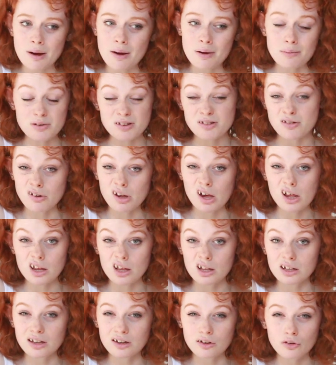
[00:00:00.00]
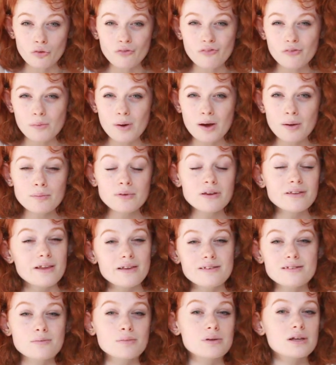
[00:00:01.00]
I'm still getting a little overwhelmed.
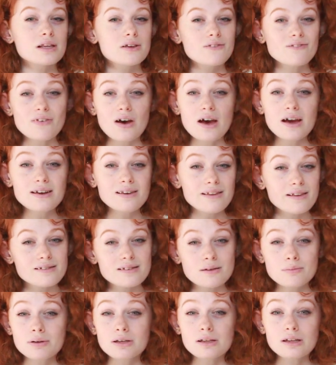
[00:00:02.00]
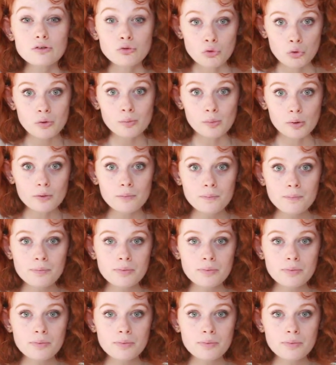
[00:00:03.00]
That's completely fine, that's completely normal.